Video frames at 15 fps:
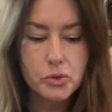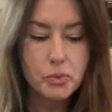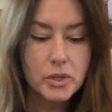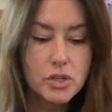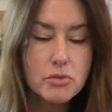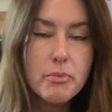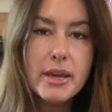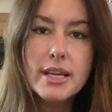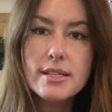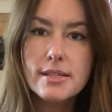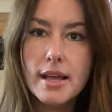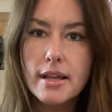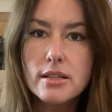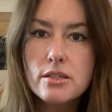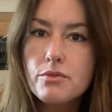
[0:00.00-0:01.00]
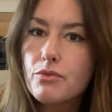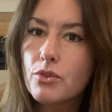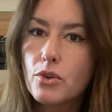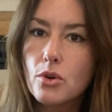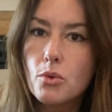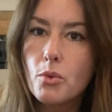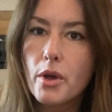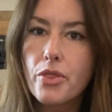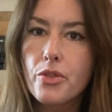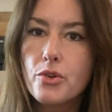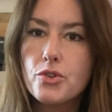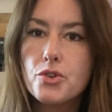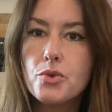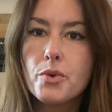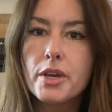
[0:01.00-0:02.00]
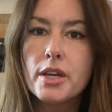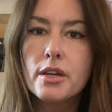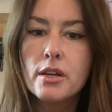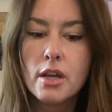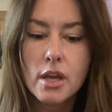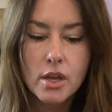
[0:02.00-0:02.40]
which makes sense for what they're doing.